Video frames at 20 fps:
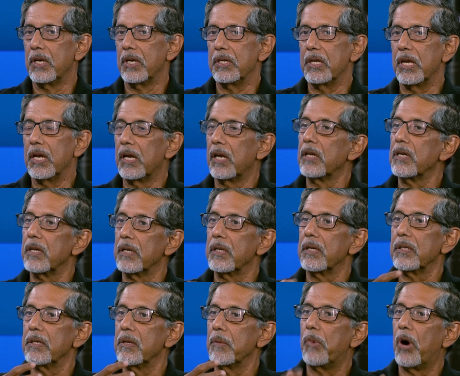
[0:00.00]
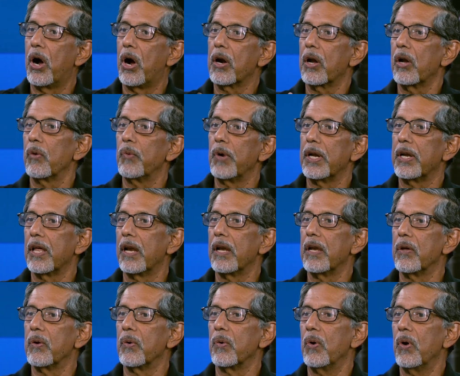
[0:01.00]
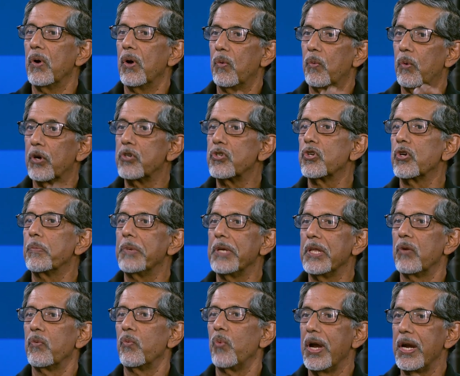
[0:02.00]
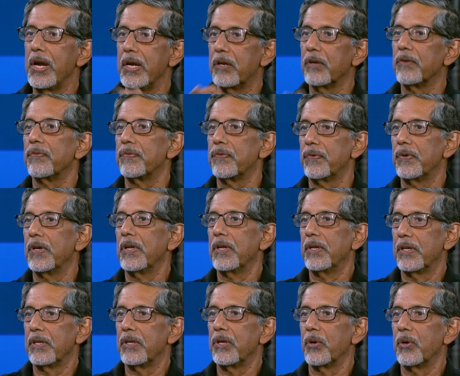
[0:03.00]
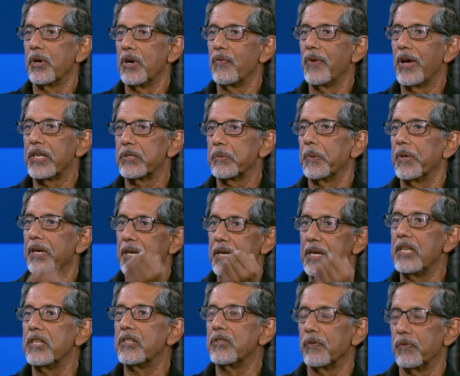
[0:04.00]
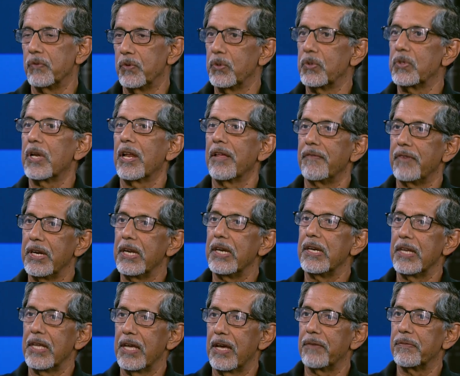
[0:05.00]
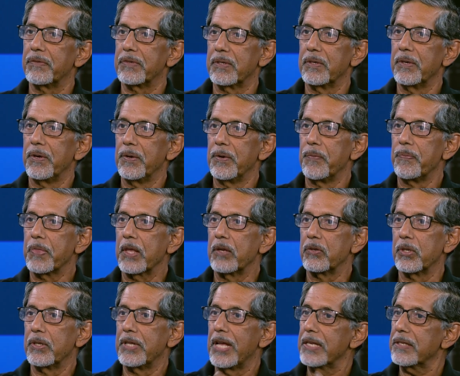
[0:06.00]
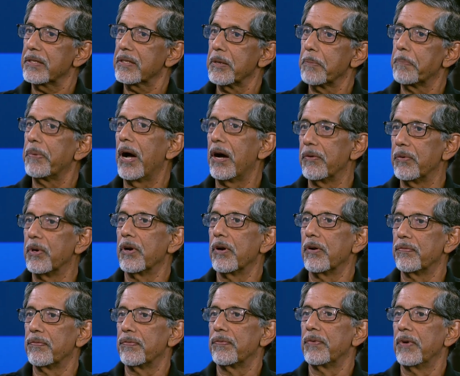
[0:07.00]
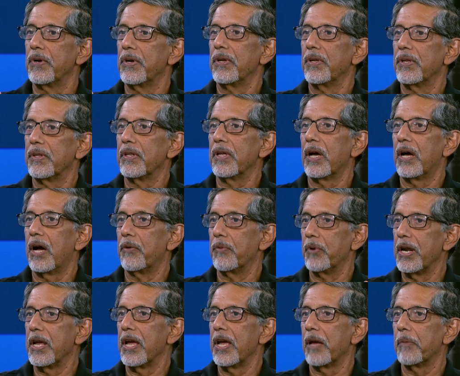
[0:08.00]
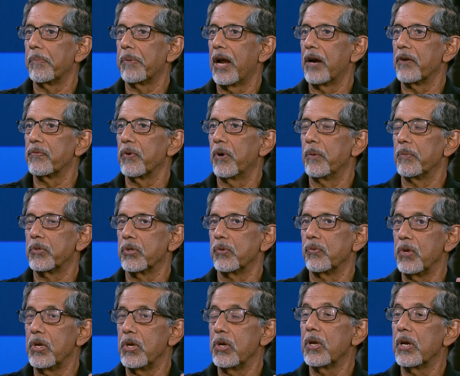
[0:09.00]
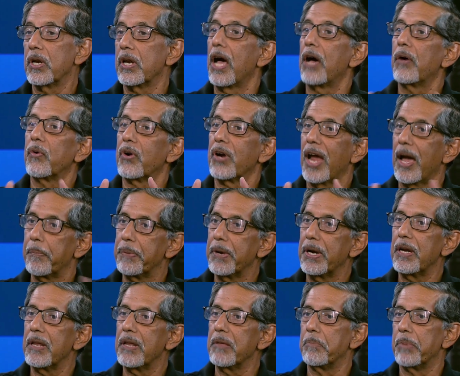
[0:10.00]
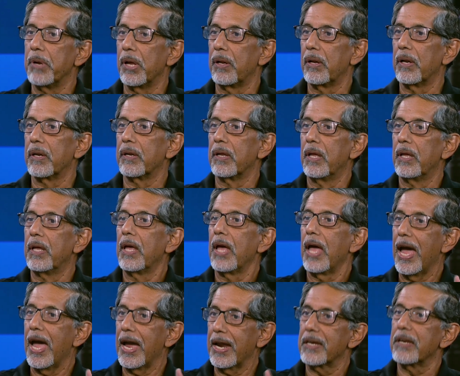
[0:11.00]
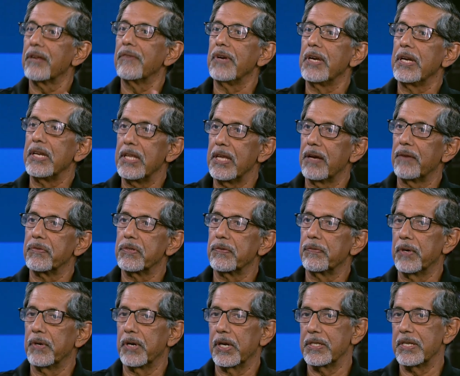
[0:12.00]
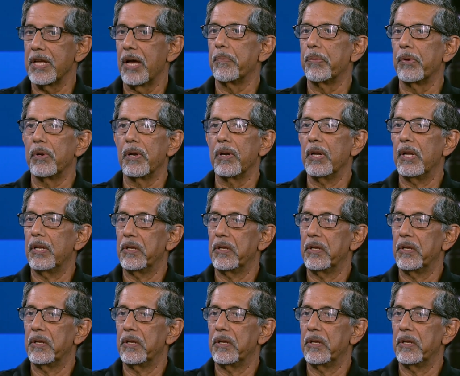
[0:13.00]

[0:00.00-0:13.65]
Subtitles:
The model will tell you what should be the weight of your investment in each of those 11 ETFs. So that's the power of our AI platform. So we can now rapidly build active ETFs. For example,